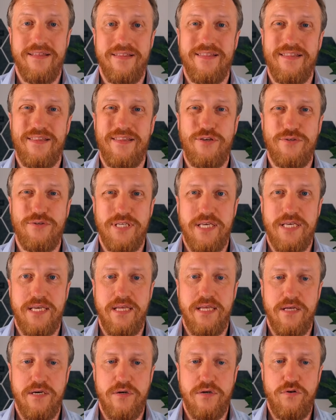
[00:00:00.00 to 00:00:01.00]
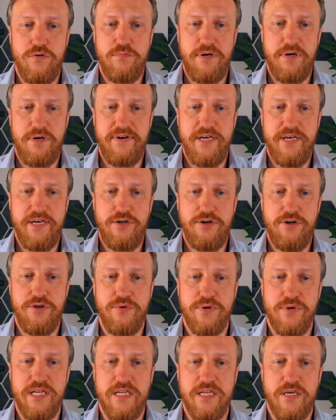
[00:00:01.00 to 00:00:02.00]
Using kilocode provider, you
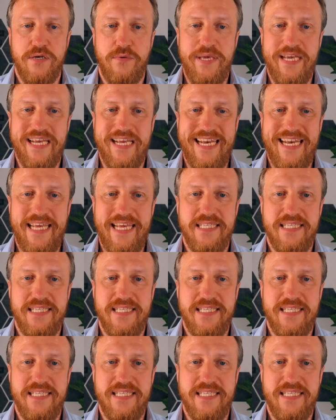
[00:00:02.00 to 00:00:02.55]
can quickly